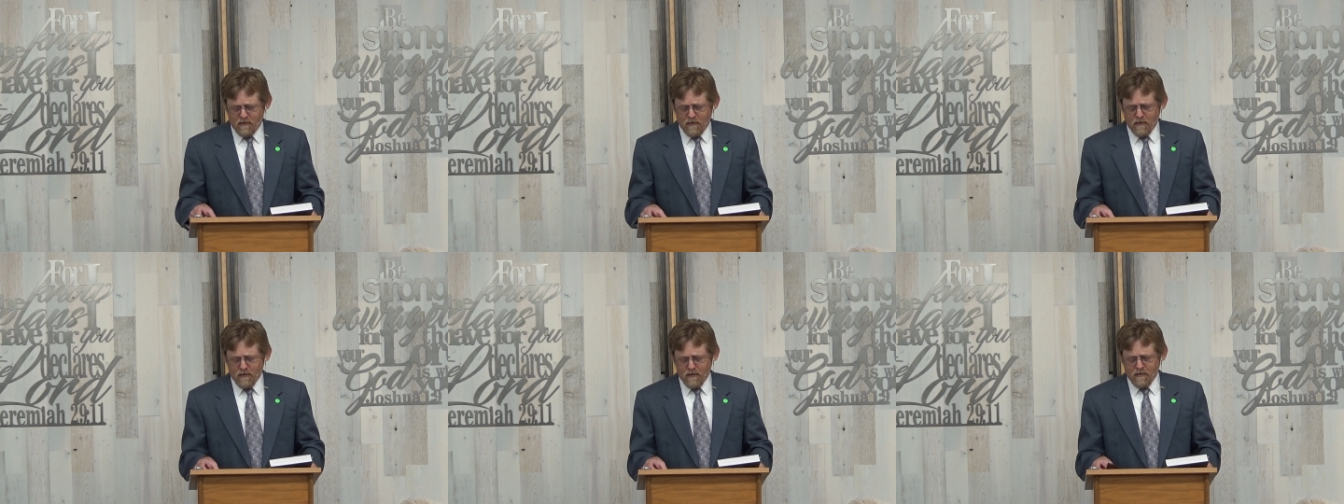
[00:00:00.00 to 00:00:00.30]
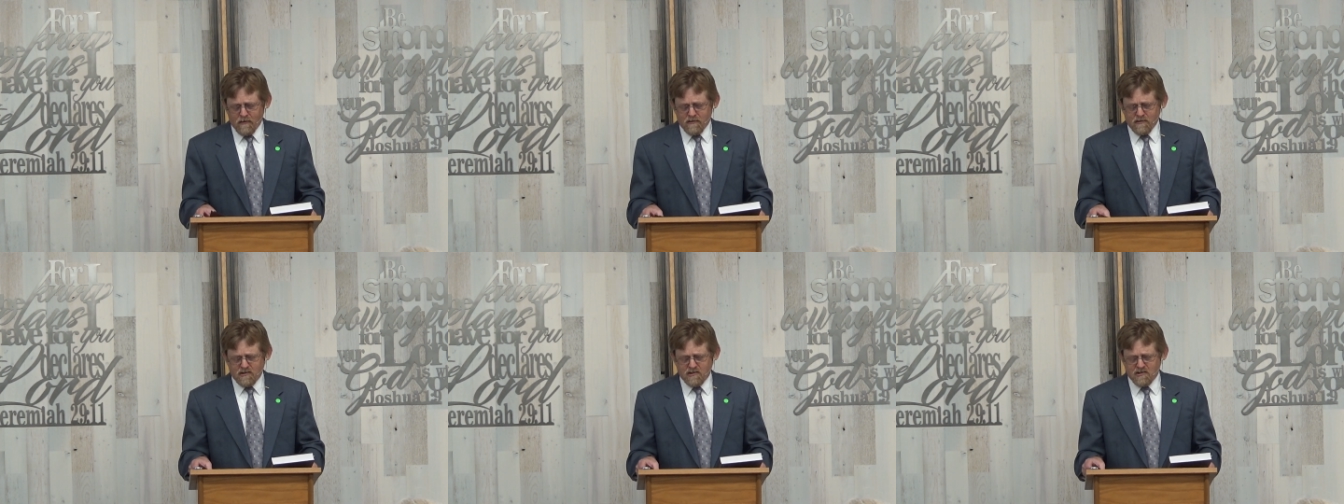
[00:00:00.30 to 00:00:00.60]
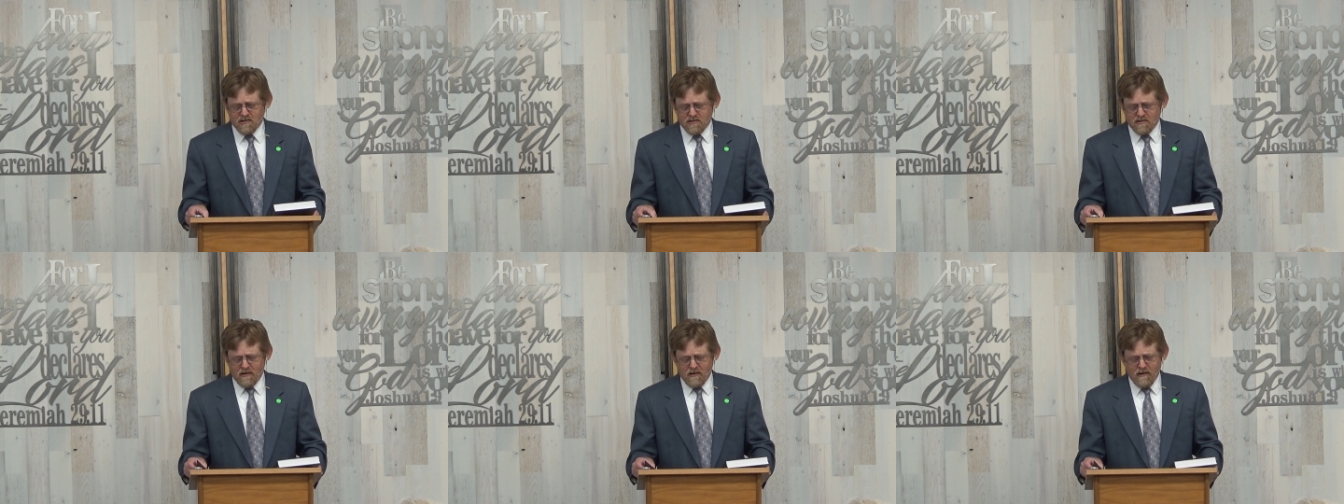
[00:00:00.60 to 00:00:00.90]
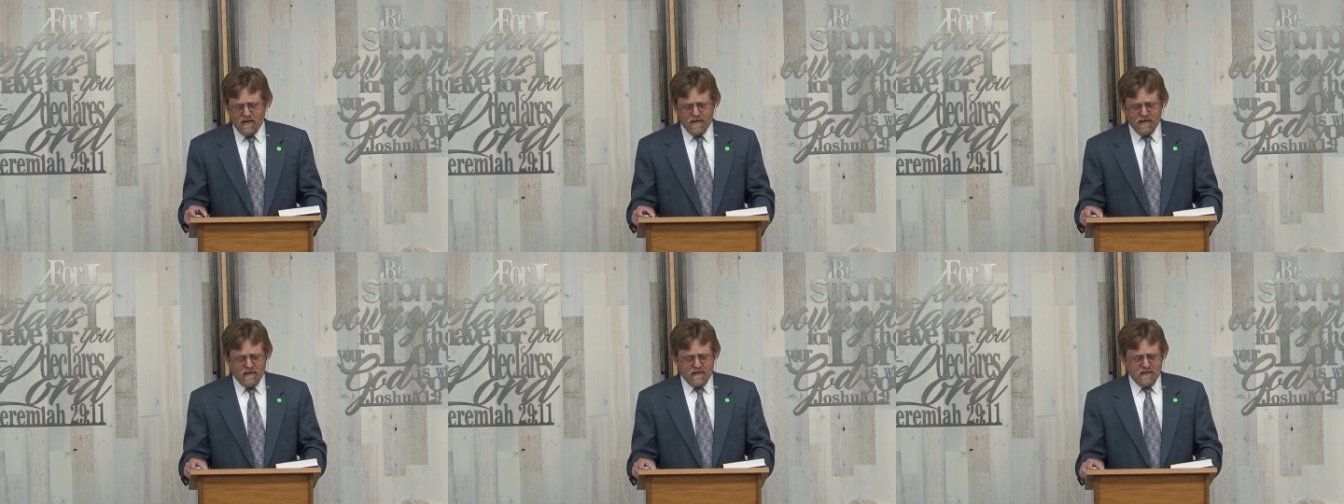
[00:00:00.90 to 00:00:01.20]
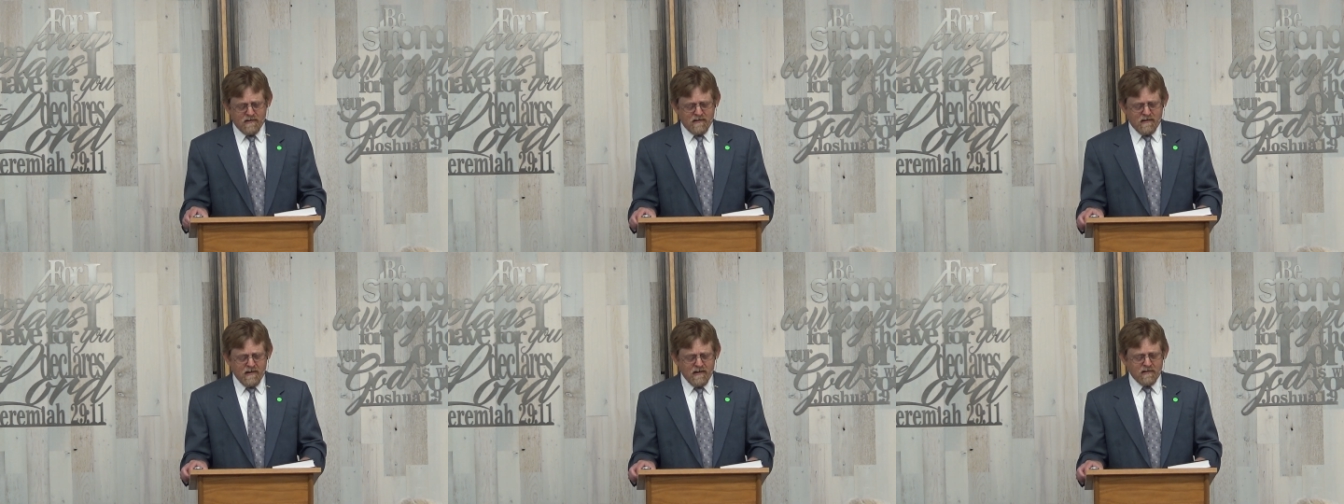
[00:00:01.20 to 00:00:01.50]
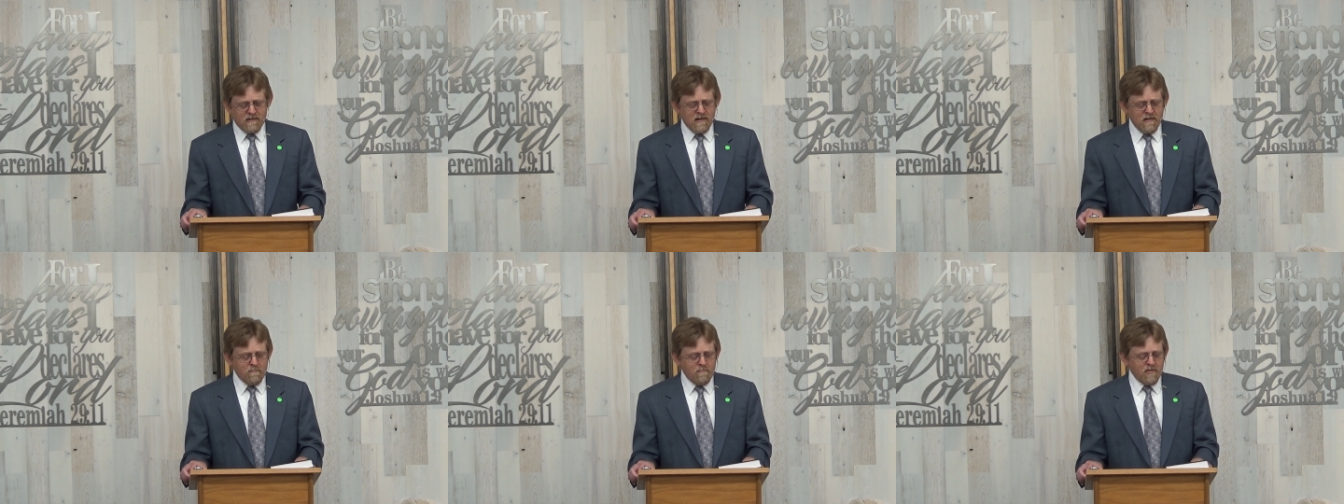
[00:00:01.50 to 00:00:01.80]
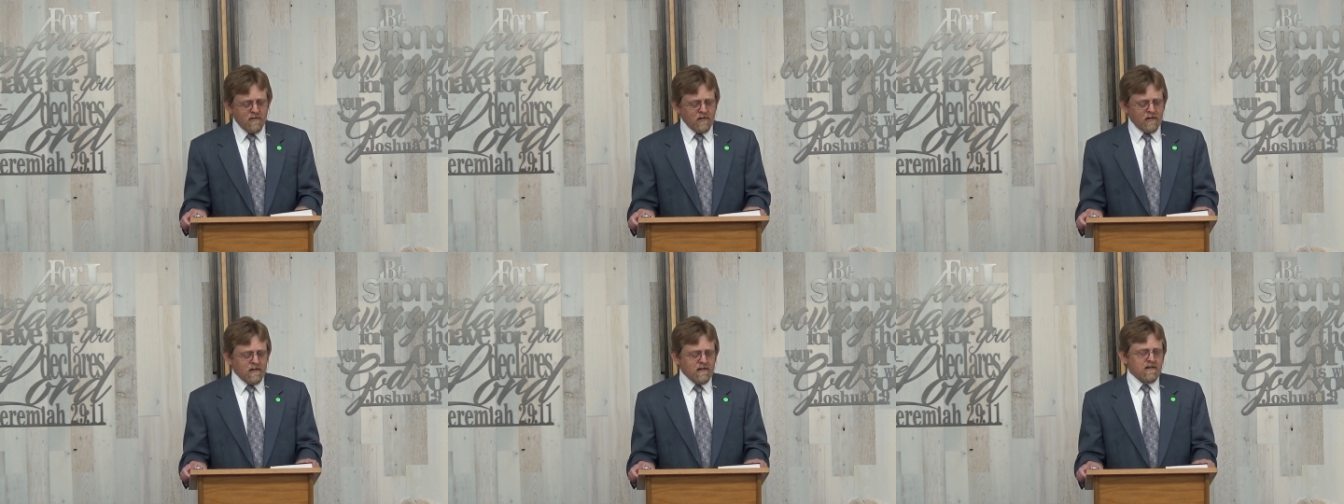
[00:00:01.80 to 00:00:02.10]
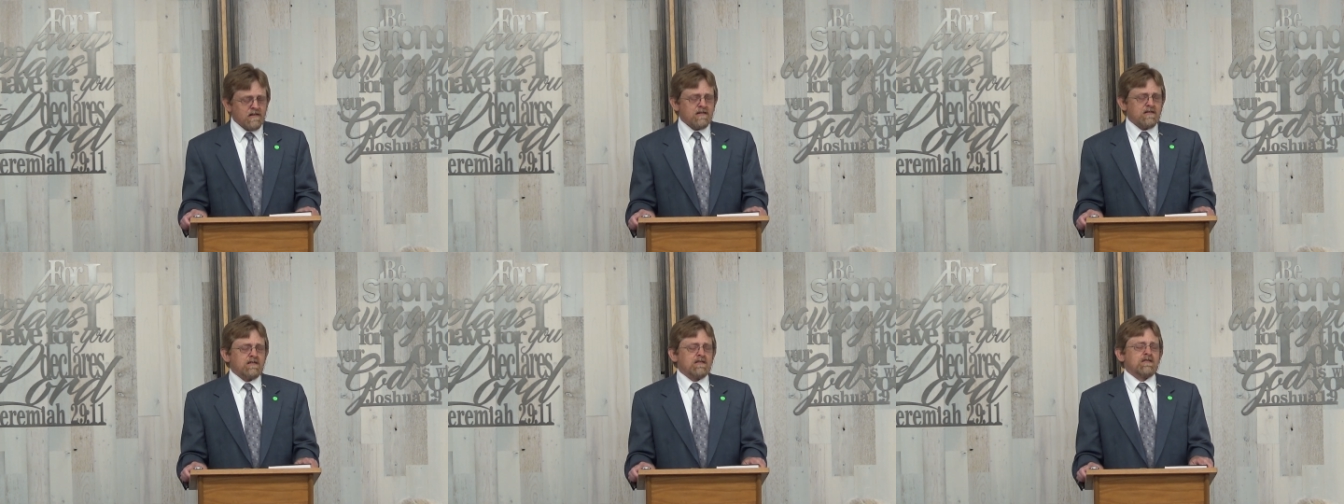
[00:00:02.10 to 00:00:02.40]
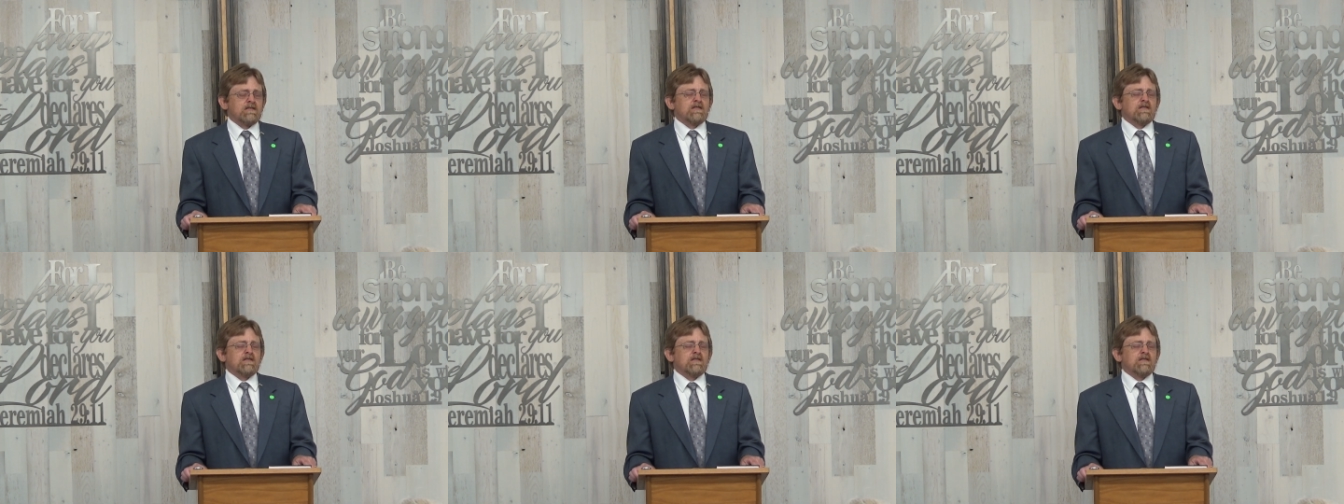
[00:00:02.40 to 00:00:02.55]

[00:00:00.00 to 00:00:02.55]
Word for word: are stunned at the ability